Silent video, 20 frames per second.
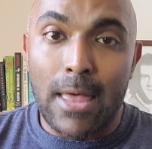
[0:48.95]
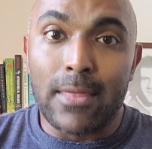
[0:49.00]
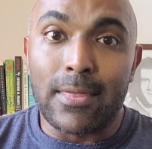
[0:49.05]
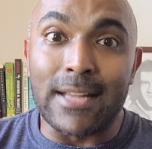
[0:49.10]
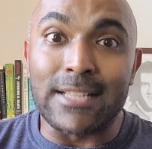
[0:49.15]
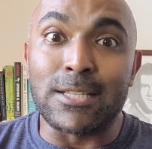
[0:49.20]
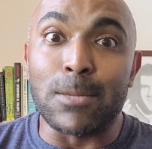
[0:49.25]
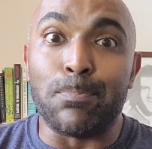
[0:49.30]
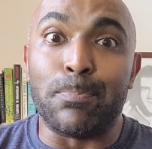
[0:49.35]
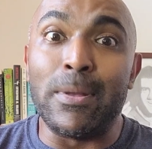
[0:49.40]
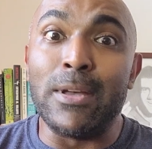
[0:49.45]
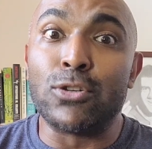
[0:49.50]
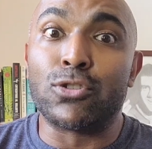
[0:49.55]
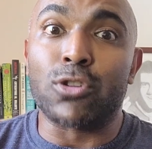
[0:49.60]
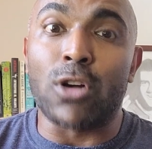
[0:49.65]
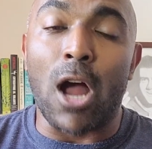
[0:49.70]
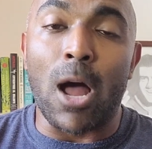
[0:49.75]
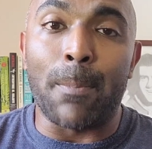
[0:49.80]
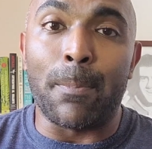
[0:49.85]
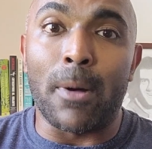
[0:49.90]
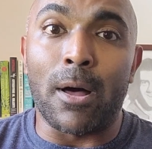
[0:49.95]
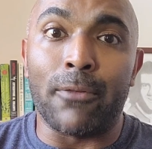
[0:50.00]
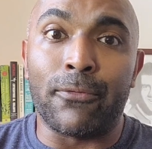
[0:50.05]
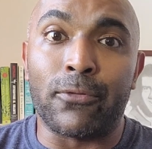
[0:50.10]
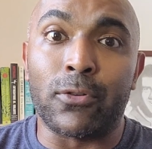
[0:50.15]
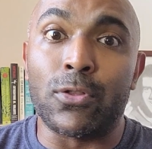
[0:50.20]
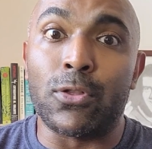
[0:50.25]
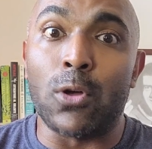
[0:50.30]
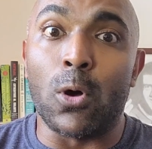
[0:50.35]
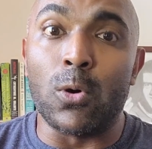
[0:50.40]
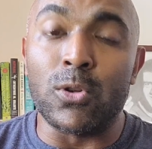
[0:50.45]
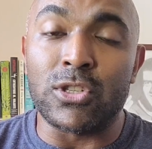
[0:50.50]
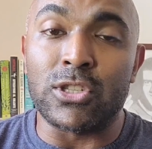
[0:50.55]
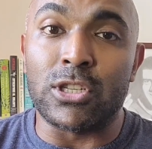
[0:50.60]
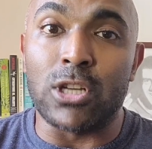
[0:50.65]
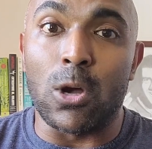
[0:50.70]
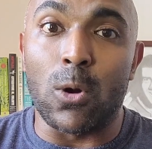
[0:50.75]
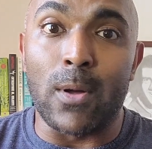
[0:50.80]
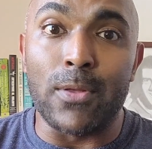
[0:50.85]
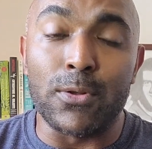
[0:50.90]
That's a big drop off for those
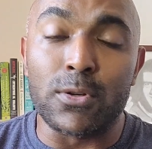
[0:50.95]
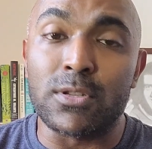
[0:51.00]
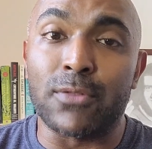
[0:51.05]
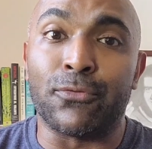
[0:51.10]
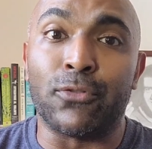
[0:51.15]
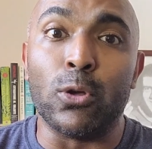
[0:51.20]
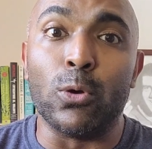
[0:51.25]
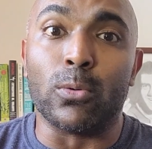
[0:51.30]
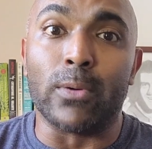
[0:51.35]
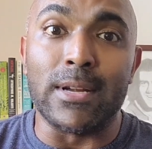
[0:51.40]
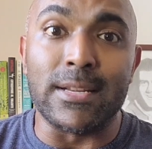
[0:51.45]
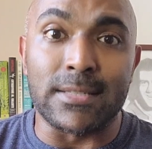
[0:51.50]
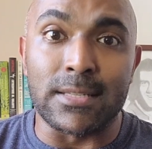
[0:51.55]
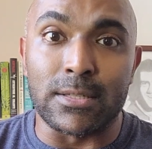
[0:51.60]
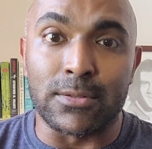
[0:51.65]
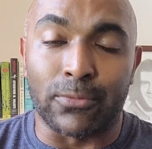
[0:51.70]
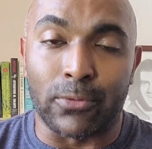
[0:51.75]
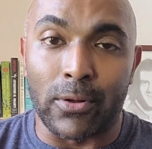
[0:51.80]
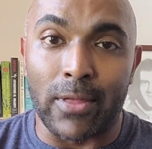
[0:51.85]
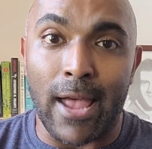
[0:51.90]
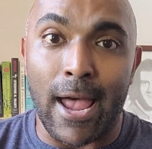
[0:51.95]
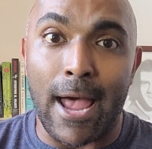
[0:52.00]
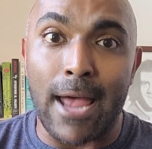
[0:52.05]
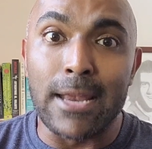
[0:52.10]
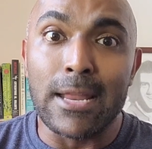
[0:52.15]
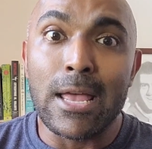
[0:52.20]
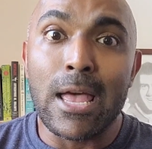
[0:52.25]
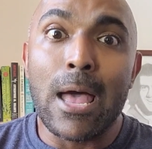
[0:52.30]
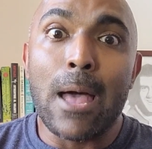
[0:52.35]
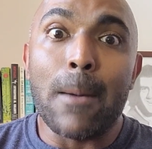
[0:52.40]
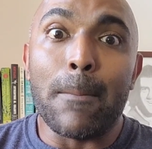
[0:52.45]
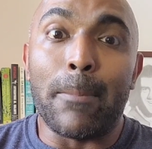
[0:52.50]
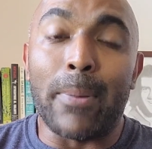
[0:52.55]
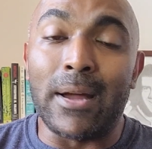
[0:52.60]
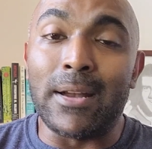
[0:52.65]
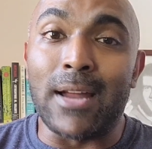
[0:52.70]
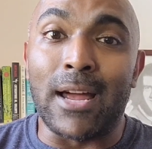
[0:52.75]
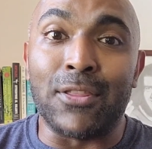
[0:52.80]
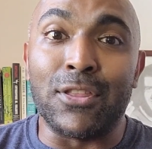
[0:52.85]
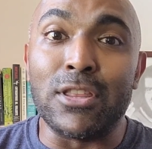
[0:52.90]
two, and there's a few reasons for that.
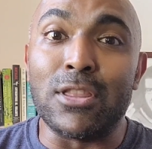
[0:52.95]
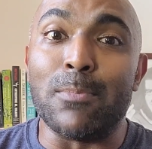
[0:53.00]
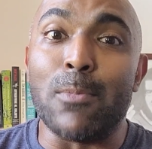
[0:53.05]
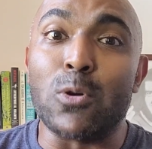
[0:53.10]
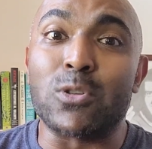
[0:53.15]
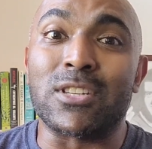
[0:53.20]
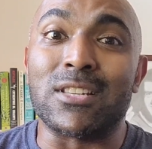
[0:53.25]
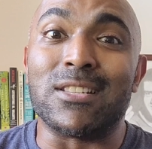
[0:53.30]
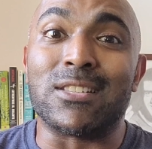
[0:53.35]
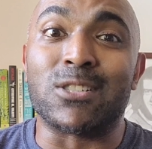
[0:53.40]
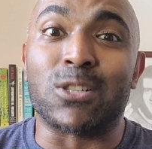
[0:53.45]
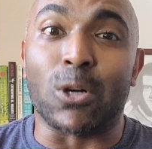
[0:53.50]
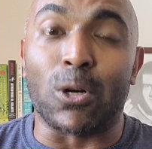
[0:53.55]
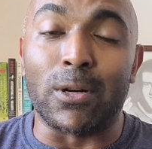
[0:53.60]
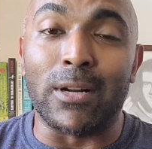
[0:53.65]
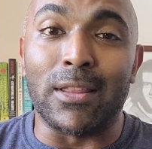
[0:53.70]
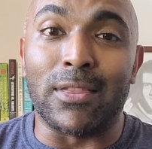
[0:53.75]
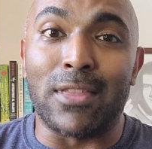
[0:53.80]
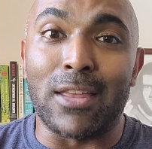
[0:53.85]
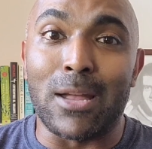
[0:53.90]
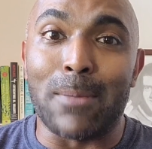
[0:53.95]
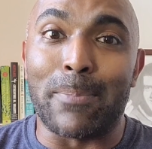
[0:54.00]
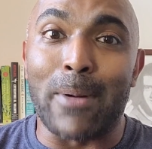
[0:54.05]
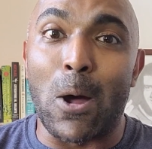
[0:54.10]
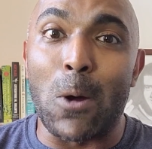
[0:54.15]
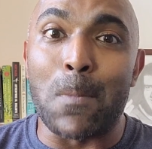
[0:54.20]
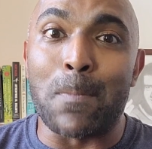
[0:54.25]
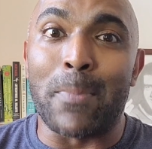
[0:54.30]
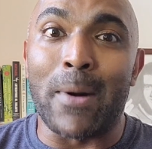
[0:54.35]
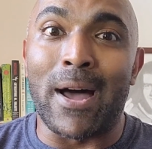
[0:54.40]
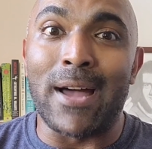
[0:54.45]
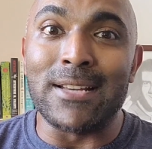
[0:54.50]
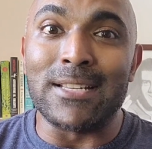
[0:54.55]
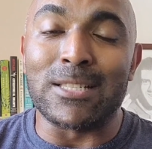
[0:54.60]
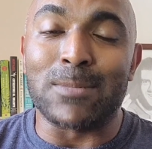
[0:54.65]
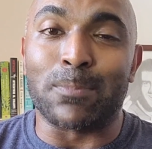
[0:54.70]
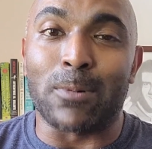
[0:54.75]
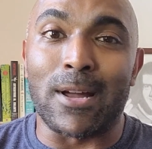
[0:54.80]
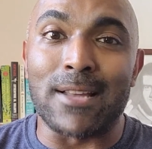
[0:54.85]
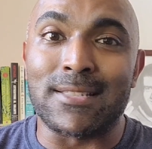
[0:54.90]
But I think the most concerning thing about
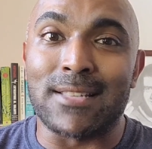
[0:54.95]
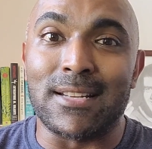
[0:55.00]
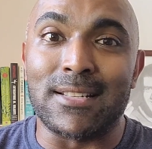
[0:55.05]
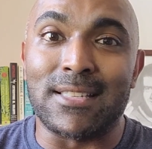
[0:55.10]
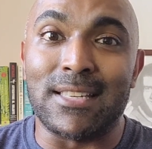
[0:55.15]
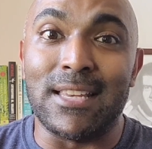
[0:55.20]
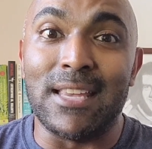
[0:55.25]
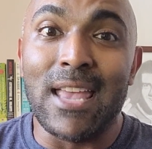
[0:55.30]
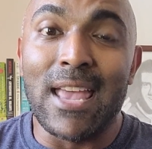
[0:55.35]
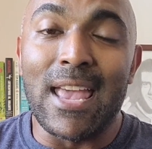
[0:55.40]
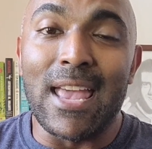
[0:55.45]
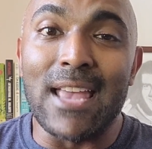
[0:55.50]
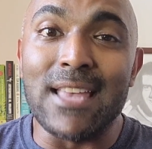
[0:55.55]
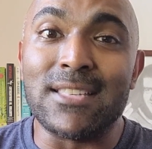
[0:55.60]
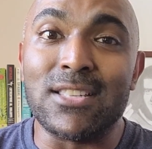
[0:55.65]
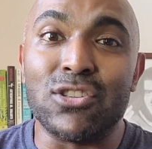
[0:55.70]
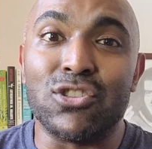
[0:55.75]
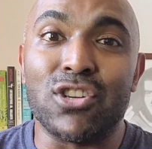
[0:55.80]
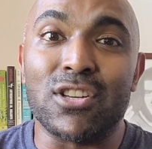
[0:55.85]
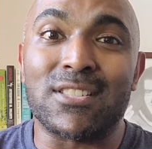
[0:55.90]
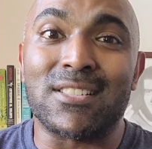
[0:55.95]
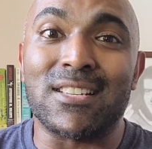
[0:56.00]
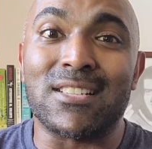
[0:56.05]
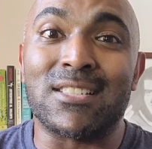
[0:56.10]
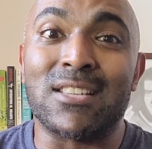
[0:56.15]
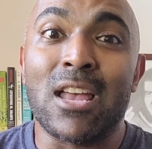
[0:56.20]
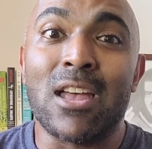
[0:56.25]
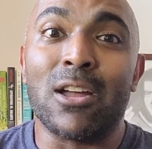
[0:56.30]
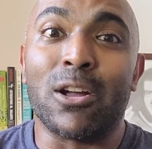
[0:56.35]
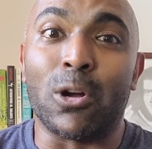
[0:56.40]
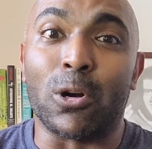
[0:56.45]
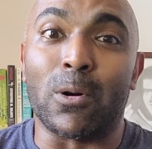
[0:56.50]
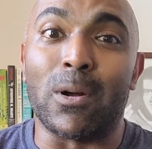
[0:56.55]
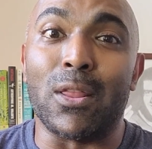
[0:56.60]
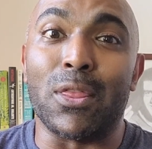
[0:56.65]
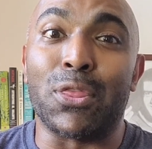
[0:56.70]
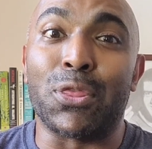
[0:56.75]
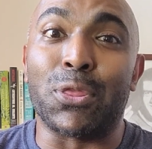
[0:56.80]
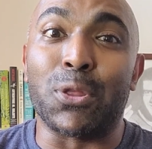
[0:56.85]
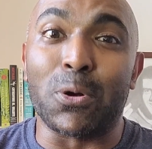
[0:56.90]
Biden's presidency isn't just his
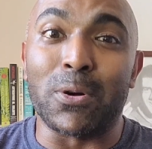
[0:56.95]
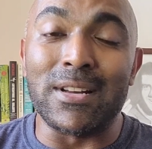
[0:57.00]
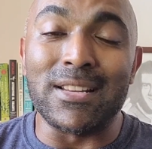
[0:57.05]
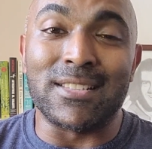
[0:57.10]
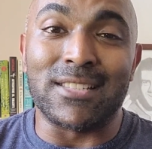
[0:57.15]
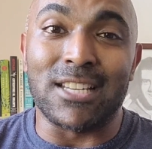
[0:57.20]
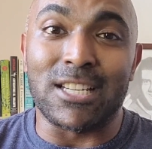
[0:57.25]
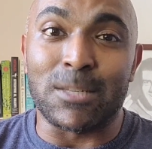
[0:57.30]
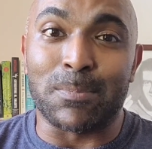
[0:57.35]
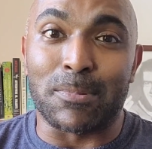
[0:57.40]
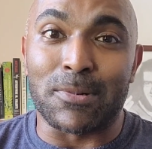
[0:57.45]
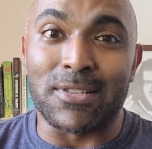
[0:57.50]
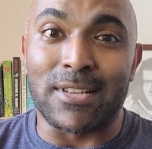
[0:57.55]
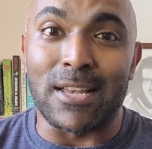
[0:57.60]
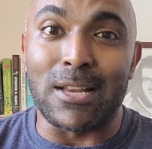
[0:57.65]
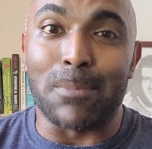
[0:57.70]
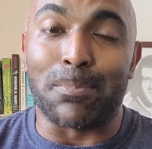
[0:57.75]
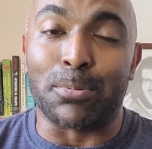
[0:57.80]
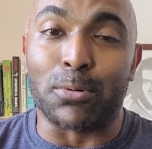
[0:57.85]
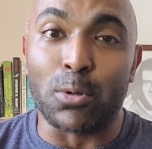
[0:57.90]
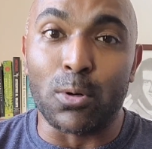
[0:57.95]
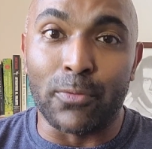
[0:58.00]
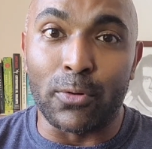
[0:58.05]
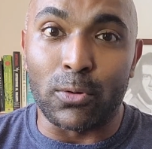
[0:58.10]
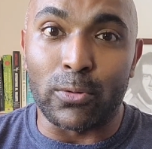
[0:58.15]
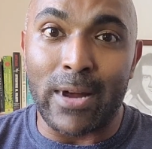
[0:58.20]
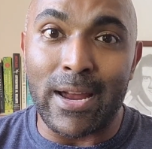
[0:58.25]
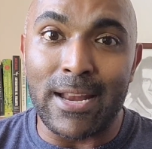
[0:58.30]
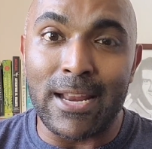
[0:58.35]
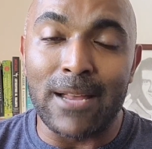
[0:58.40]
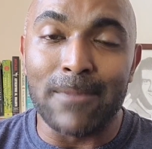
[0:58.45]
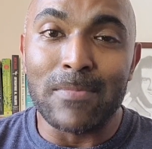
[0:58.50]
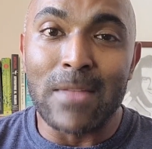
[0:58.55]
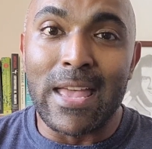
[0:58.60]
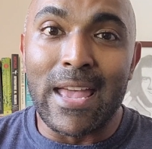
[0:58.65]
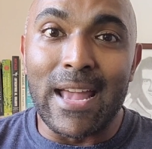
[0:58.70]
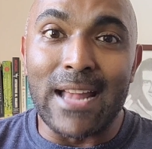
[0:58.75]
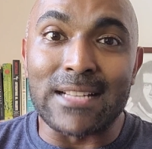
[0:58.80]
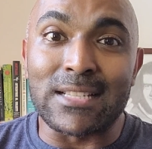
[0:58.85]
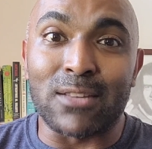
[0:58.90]
current 36% approval rating,
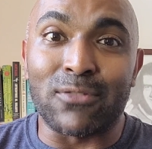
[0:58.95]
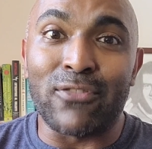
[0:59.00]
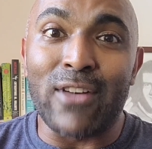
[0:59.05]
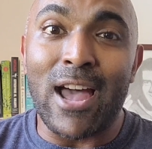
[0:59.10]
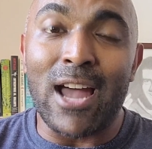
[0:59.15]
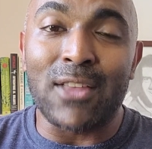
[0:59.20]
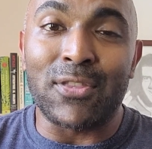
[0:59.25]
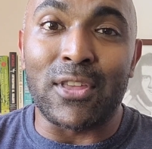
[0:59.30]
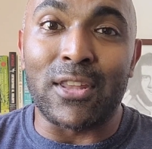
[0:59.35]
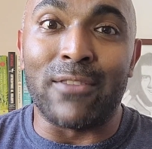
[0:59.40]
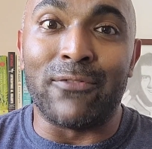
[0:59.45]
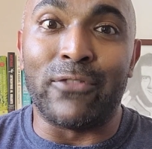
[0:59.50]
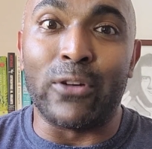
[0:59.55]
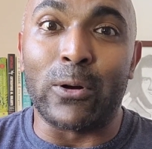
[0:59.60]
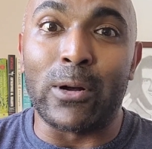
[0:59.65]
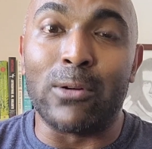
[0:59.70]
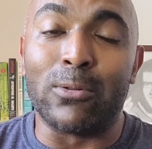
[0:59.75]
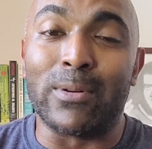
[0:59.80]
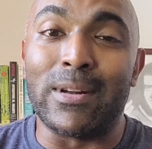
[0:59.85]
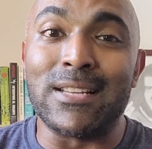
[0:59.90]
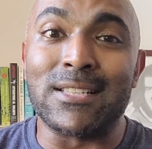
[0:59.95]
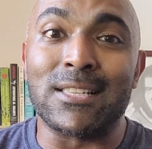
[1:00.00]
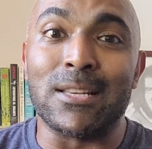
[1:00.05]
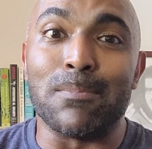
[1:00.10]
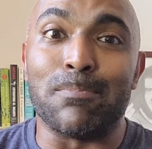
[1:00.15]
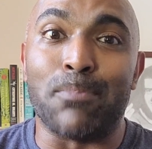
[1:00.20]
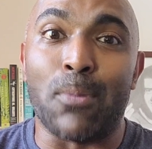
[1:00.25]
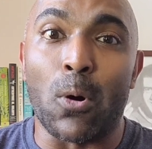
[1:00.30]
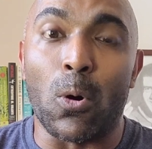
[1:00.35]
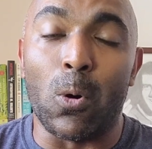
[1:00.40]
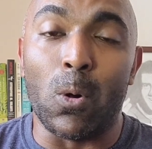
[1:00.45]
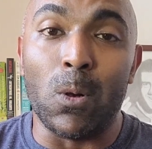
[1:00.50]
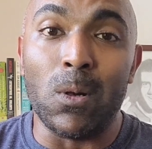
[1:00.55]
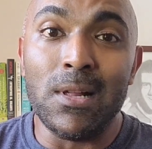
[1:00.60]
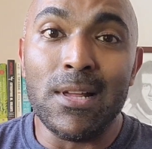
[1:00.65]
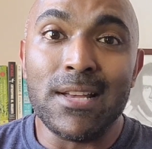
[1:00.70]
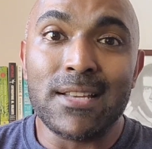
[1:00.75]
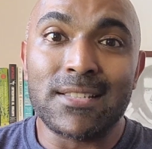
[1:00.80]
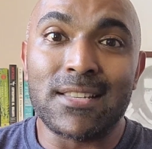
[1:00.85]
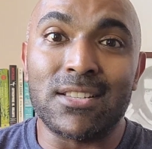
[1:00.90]
it's the fact that a very recent
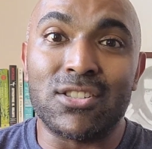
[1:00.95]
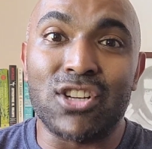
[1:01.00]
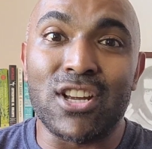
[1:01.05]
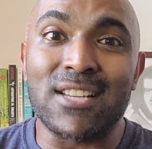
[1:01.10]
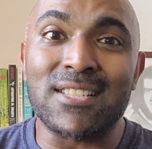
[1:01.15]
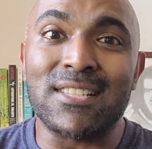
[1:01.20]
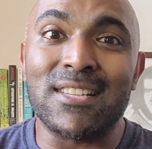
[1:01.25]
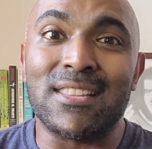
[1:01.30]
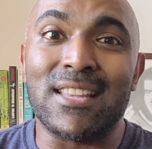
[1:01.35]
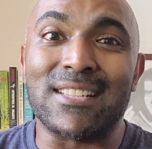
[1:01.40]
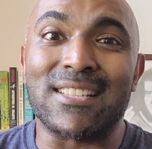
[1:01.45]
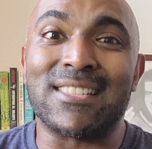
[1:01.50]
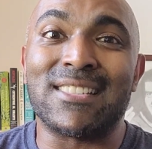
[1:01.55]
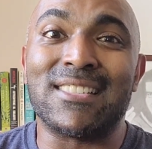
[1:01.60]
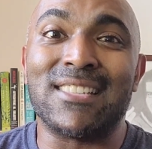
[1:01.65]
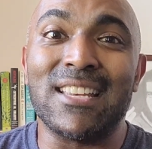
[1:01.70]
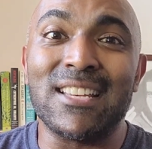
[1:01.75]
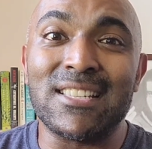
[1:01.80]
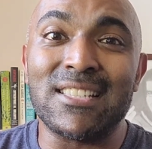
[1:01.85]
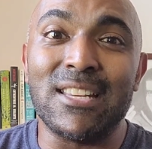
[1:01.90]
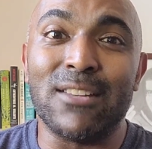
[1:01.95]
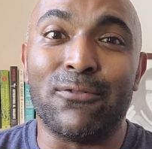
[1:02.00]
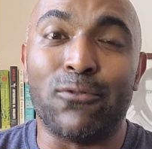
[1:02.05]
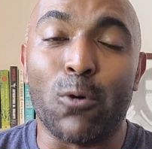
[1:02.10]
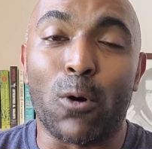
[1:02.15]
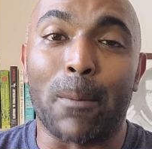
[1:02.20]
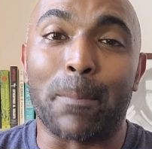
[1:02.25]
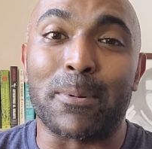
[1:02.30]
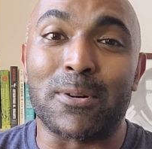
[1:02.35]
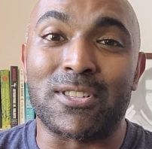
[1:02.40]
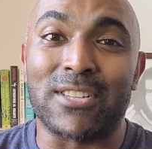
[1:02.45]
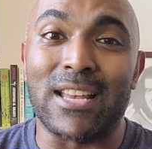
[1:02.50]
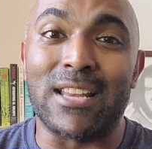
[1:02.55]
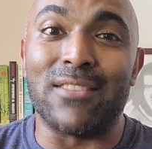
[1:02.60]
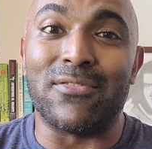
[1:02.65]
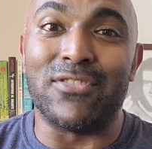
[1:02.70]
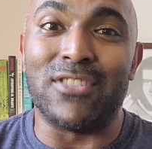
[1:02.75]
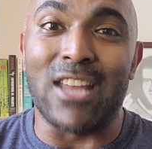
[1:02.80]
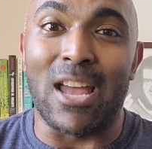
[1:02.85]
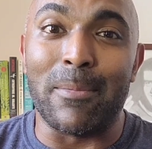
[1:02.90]
poll suggested that 64%
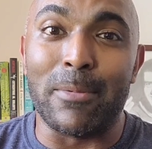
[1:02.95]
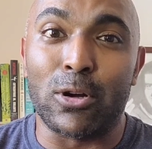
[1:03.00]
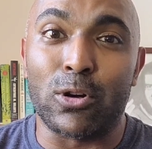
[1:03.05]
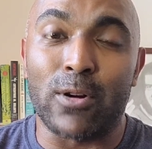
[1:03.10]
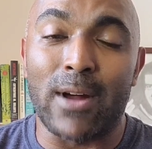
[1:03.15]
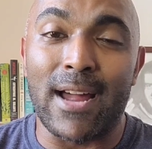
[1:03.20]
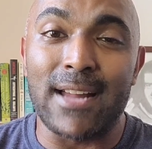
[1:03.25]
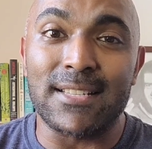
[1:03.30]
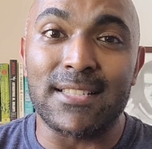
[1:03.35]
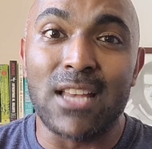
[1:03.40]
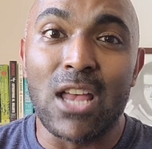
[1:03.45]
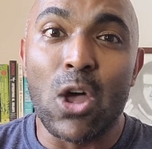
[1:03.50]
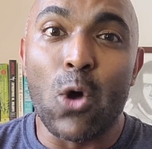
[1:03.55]
of Democrats